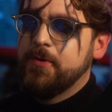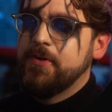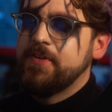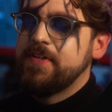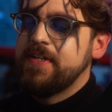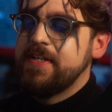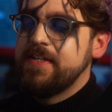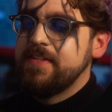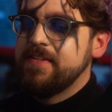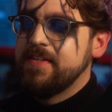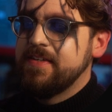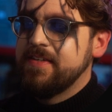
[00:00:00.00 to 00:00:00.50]

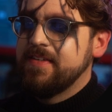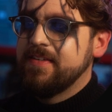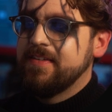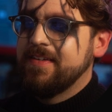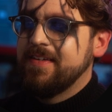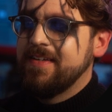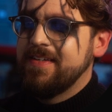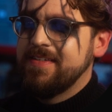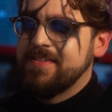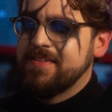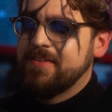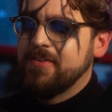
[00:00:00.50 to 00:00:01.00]
body that
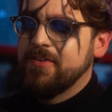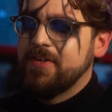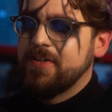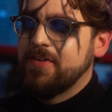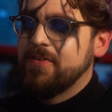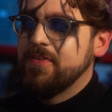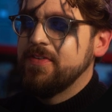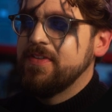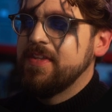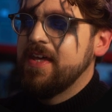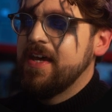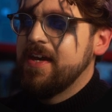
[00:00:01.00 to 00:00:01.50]
is going
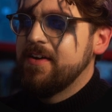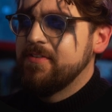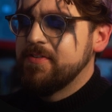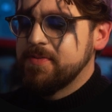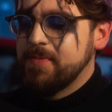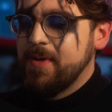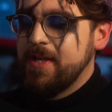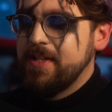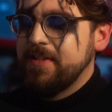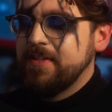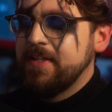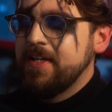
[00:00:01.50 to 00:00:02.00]
on there as
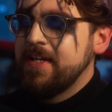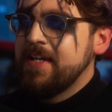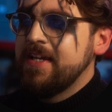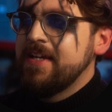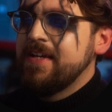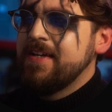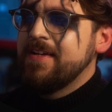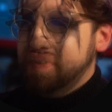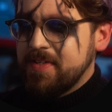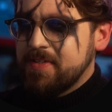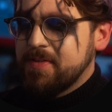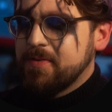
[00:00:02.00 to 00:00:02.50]
well.
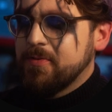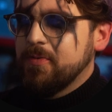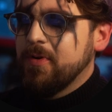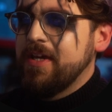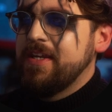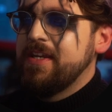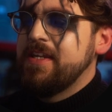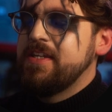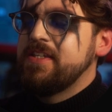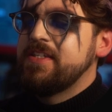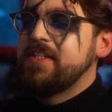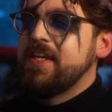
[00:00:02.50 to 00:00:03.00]
It's
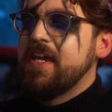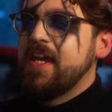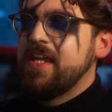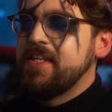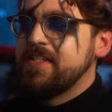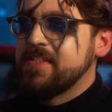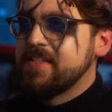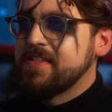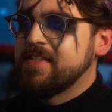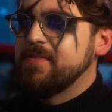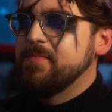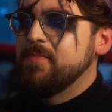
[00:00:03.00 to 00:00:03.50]
quite an
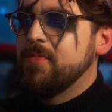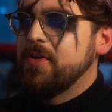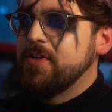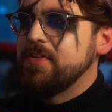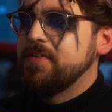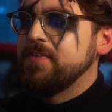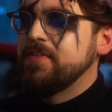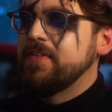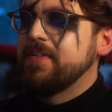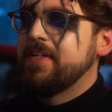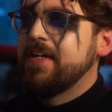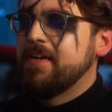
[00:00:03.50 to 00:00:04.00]
intense
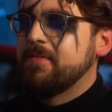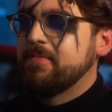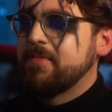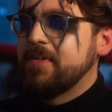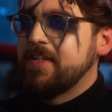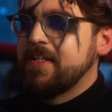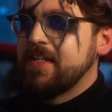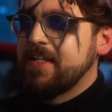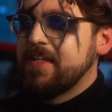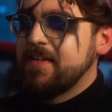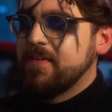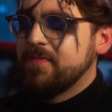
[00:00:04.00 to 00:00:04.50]
model. I'm
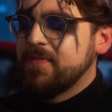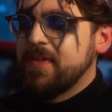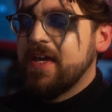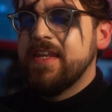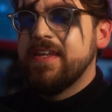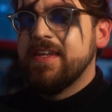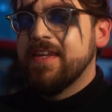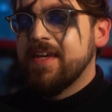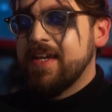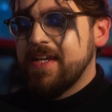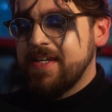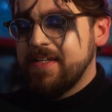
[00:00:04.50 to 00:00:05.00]
going to give that
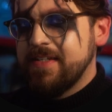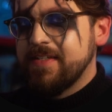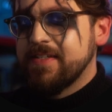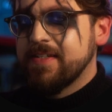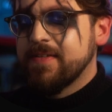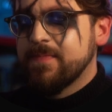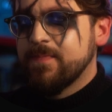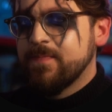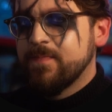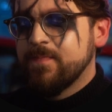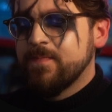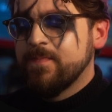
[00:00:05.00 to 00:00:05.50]
an
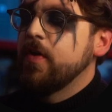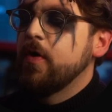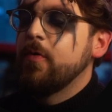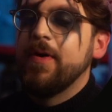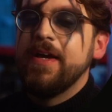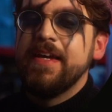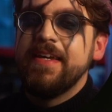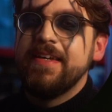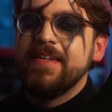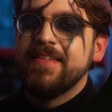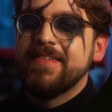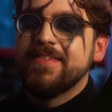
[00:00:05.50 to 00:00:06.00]
8. Oh
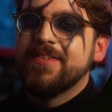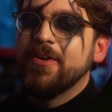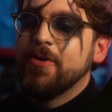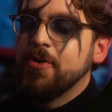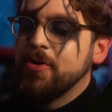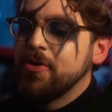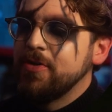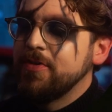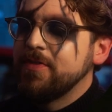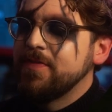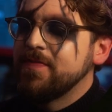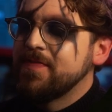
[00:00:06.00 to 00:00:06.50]
wait, it's
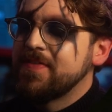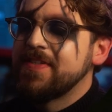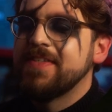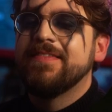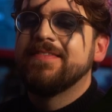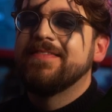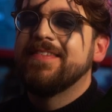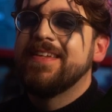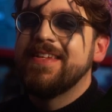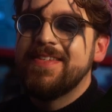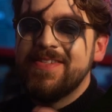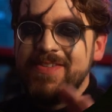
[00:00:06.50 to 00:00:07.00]
got hooves.
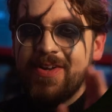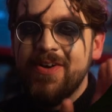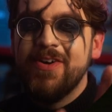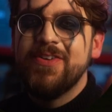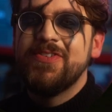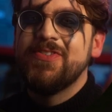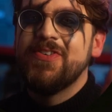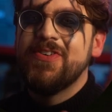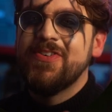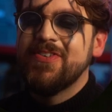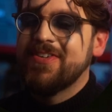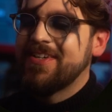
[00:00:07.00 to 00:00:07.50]
It's not a
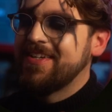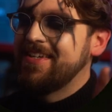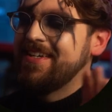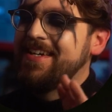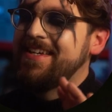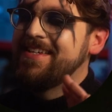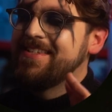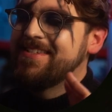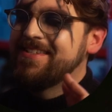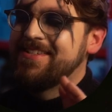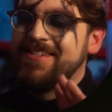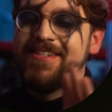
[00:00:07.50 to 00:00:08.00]
dog.
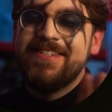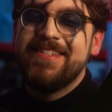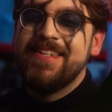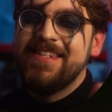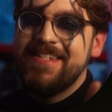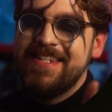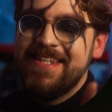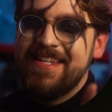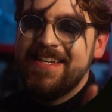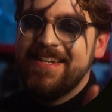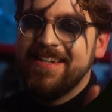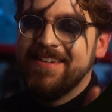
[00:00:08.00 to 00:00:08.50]
It's just a
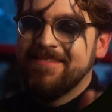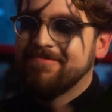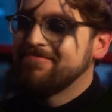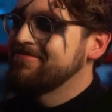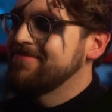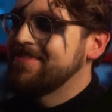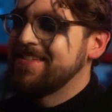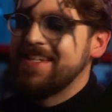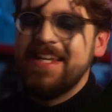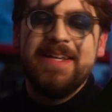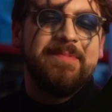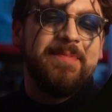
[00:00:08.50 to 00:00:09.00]
deer.
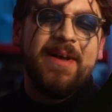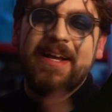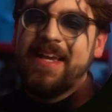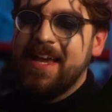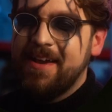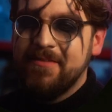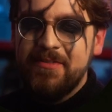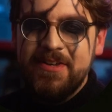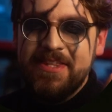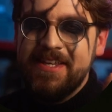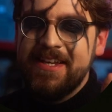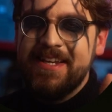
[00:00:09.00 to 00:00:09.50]
Take back
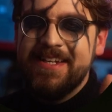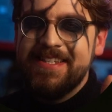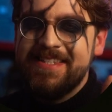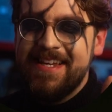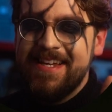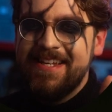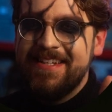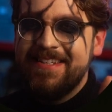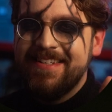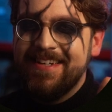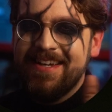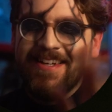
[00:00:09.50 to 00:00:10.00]
everything I
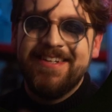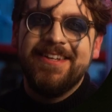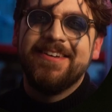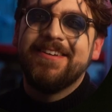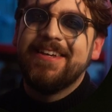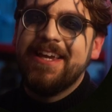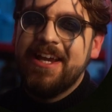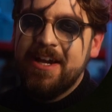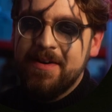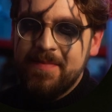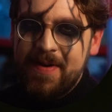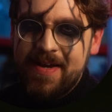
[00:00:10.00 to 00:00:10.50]
said. I
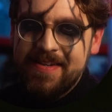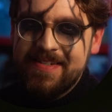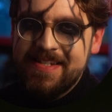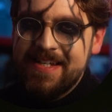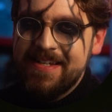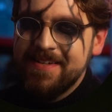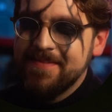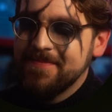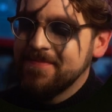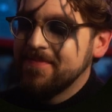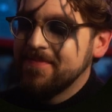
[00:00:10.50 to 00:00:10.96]
don't care about deer.